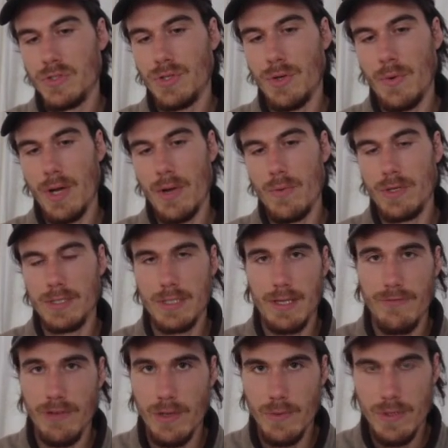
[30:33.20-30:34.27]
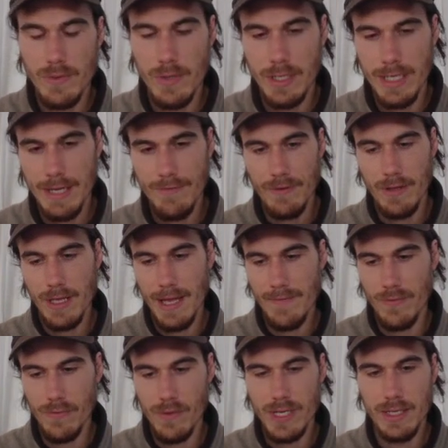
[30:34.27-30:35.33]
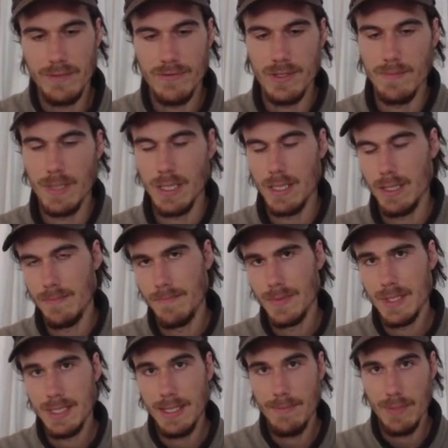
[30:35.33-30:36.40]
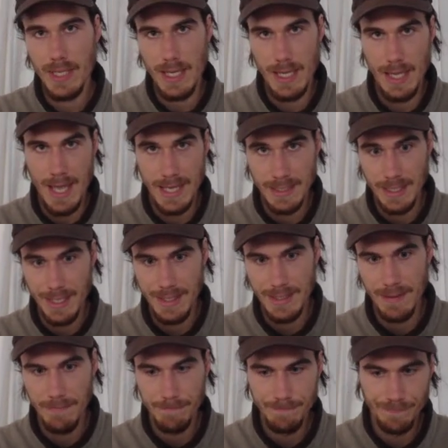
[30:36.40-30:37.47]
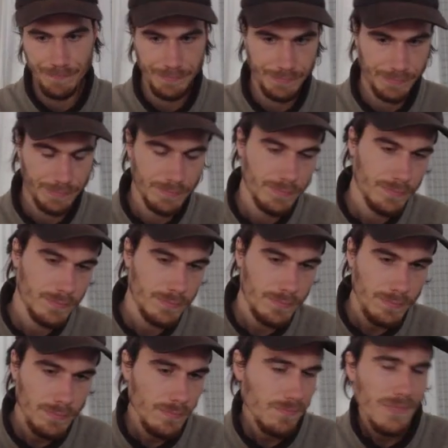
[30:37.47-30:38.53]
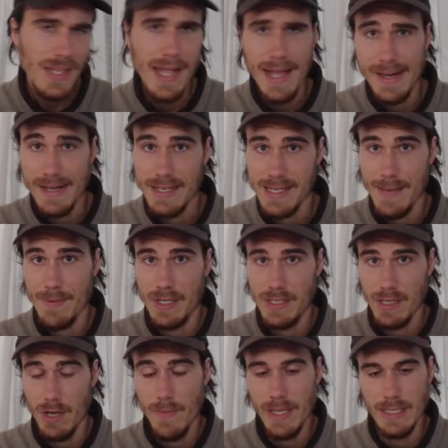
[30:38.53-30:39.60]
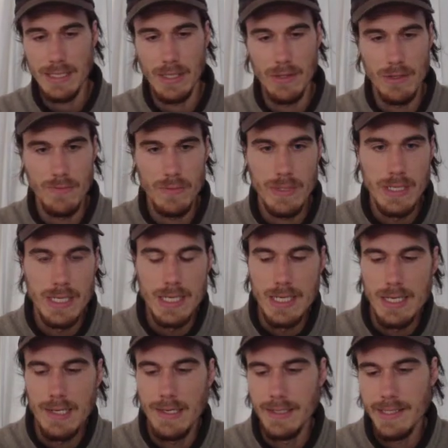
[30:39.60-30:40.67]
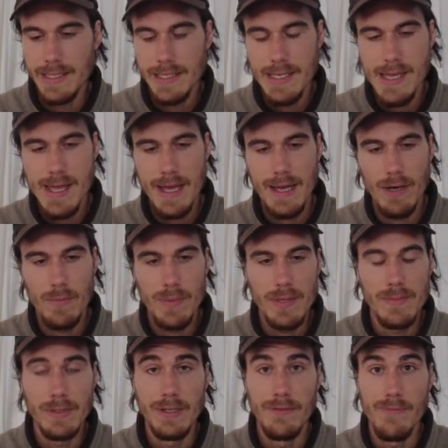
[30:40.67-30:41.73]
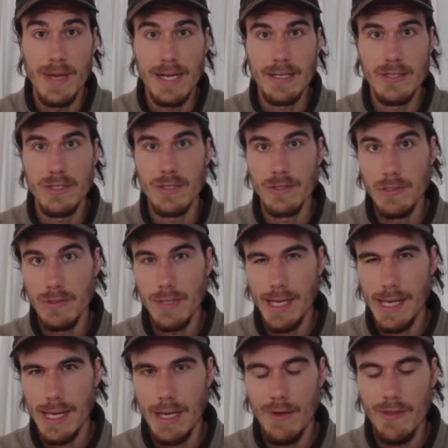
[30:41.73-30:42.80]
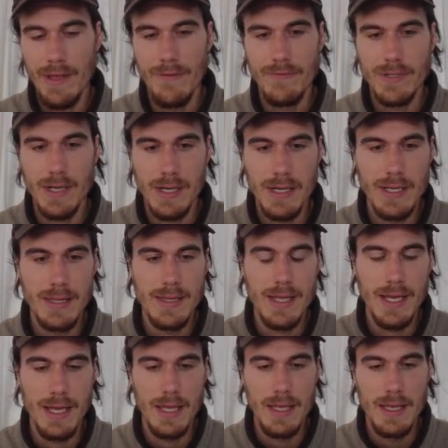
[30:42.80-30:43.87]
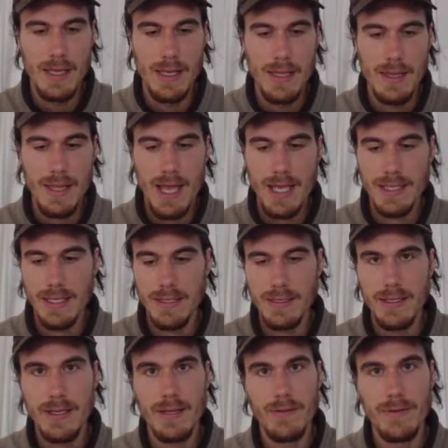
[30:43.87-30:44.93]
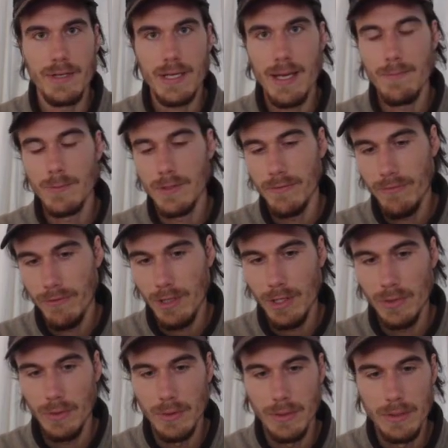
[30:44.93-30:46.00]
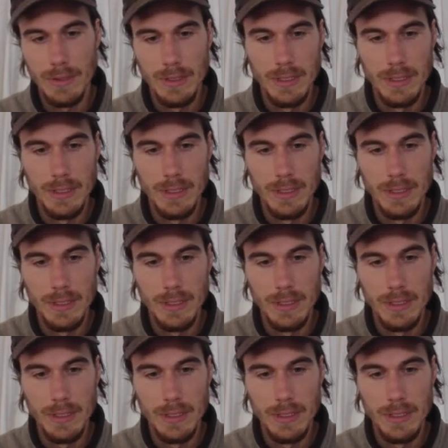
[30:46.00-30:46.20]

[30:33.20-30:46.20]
So I would, if I were you, I'd have a read of some other CPE essays and examiners' comments on them and see how people have managed to do that, how they've tied their essays together and kept a flow,